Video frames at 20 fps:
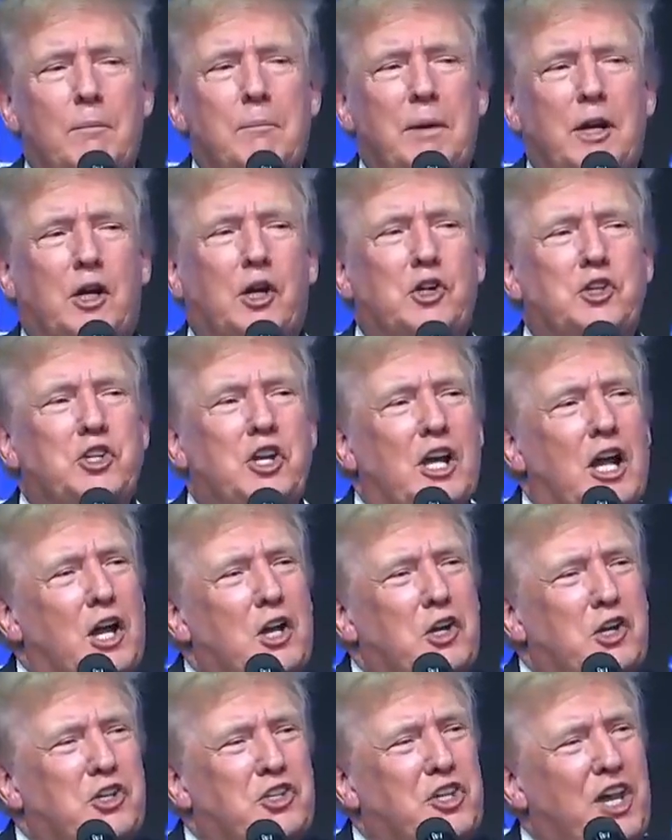him because he
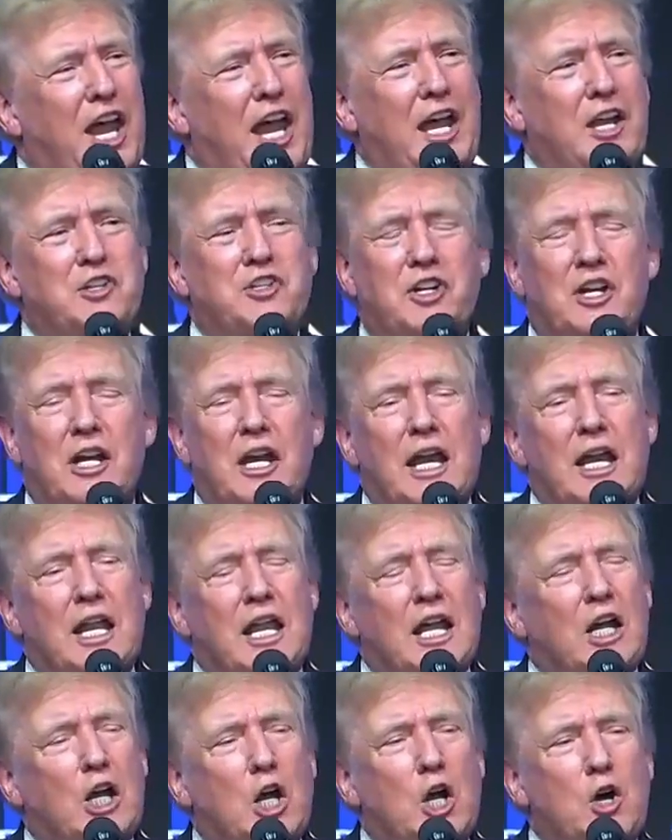understands it, and
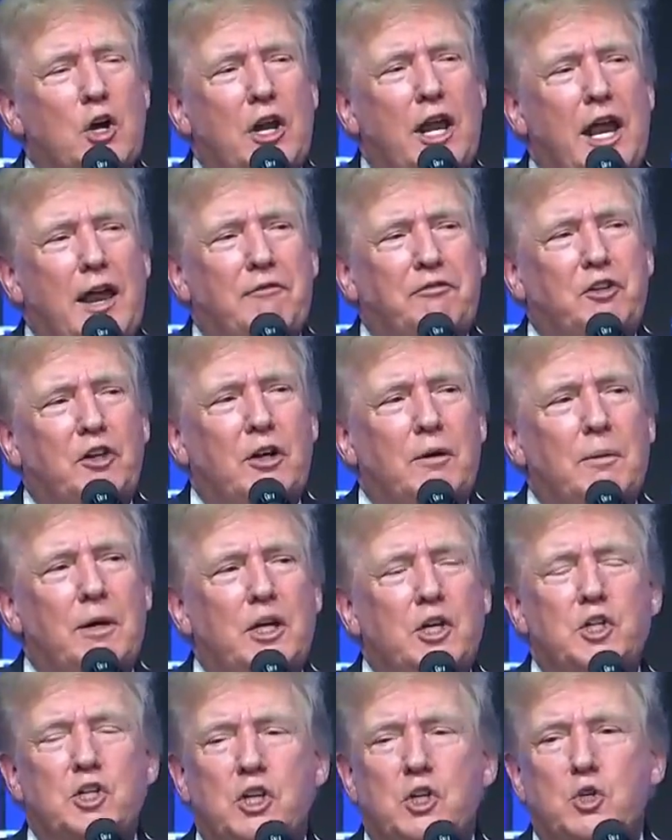they're going after him, and
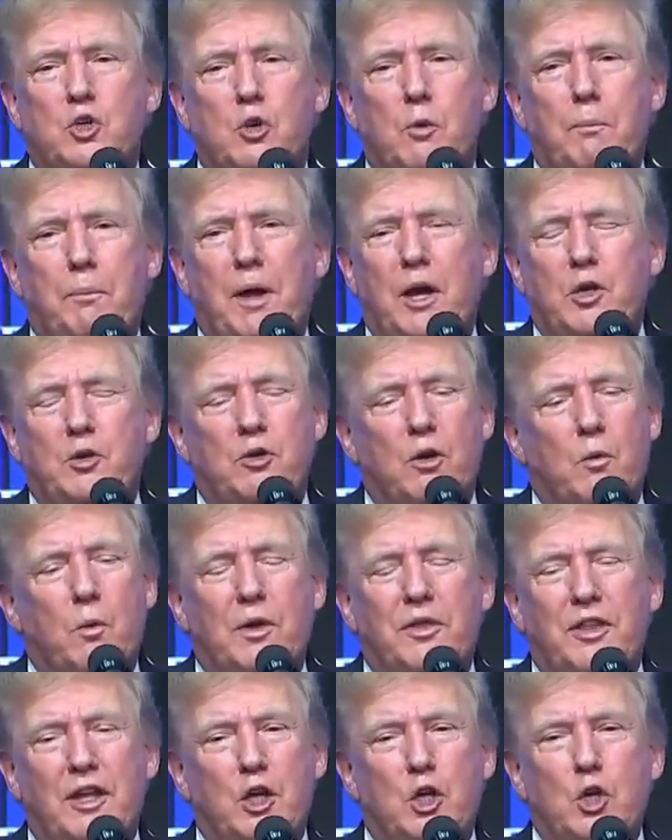he's a true patriot.
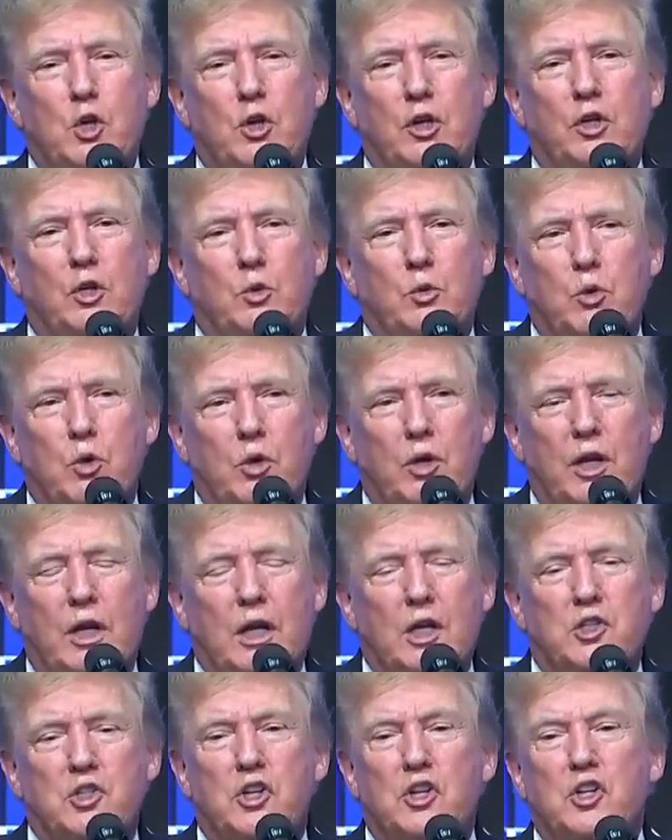What they're doing to Rudy
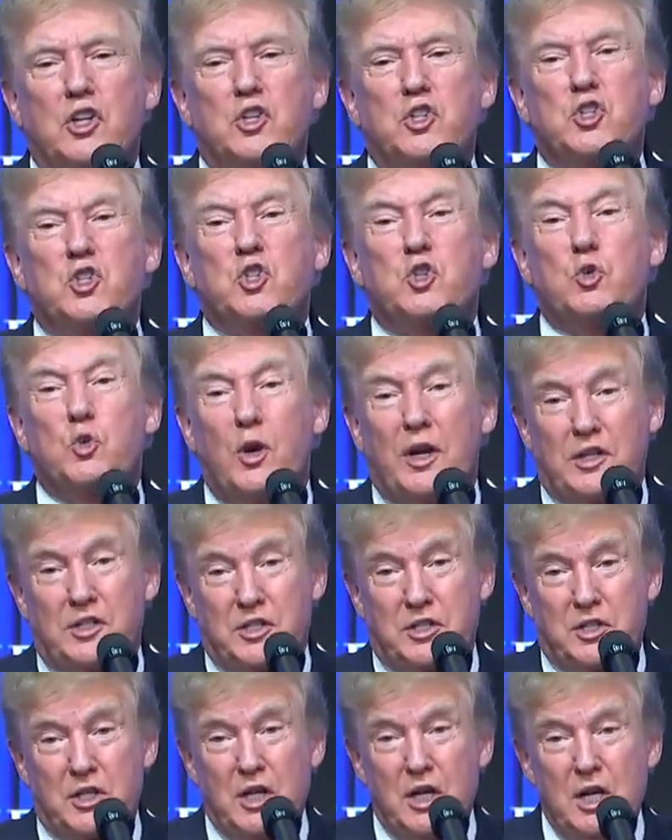is a
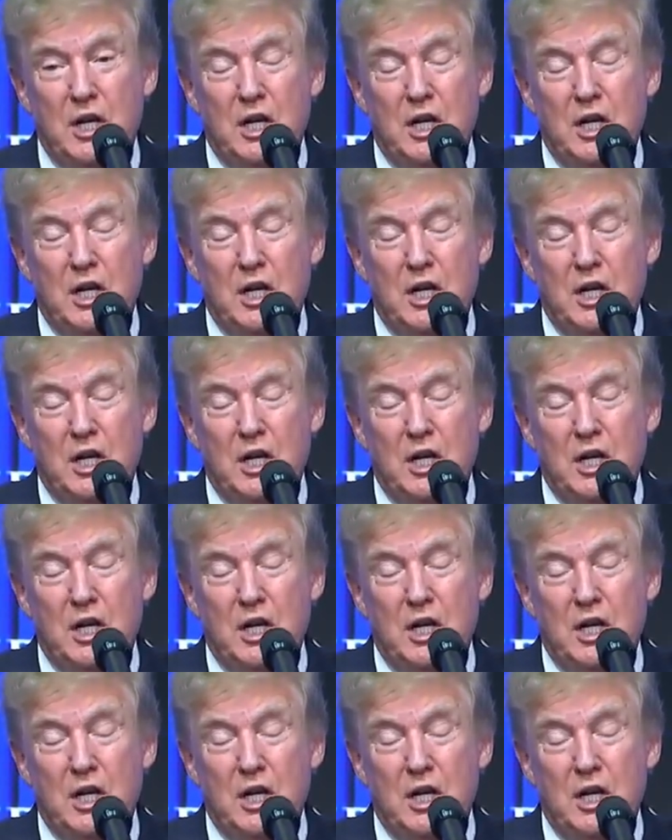disgrace.